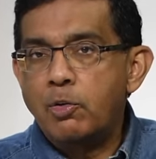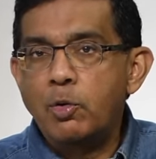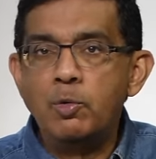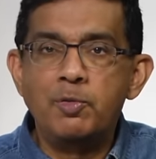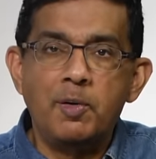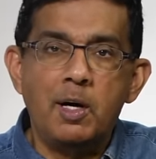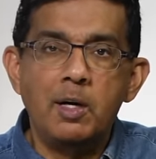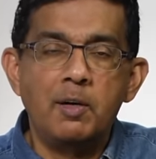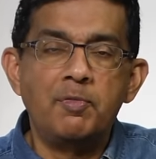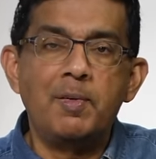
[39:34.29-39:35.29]
too
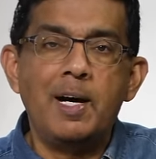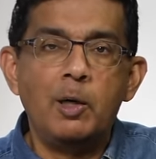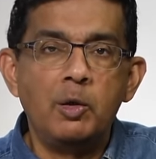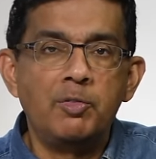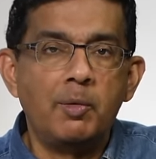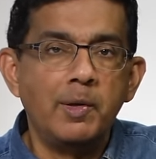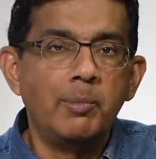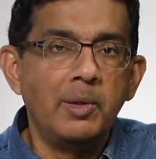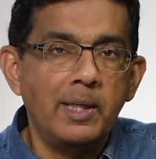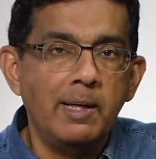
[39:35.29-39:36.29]
far afoul from the
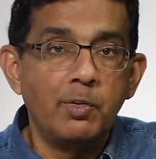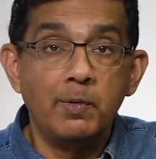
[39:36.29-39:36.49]
beliefs